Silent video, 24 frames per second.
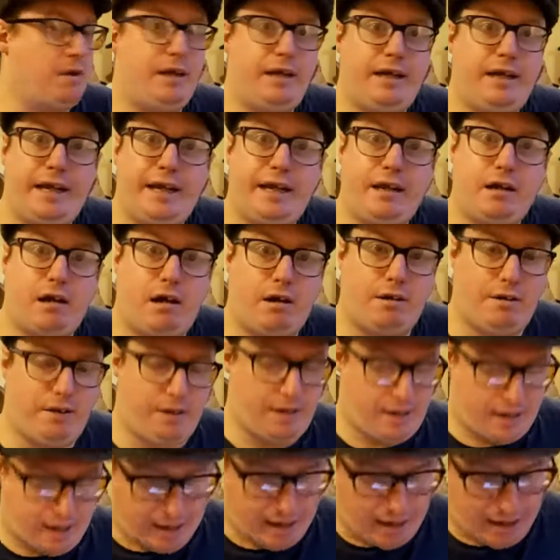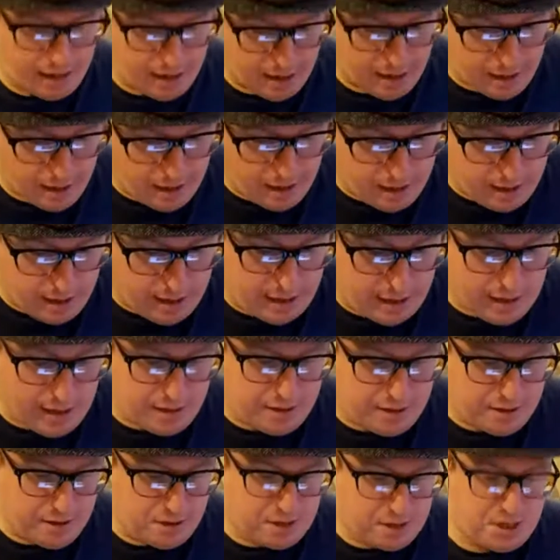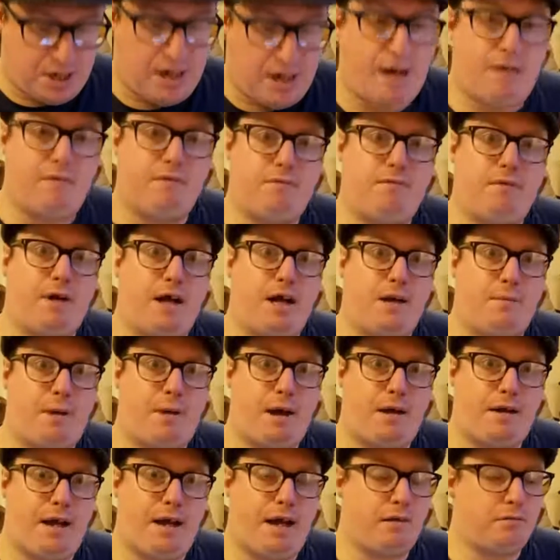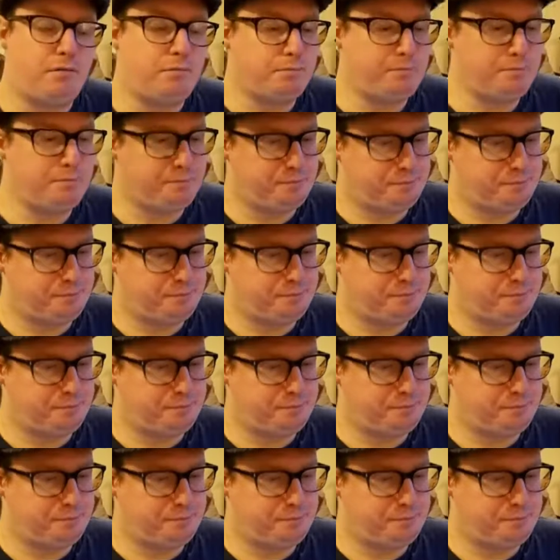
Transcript: a link on there in the chat roundabout now.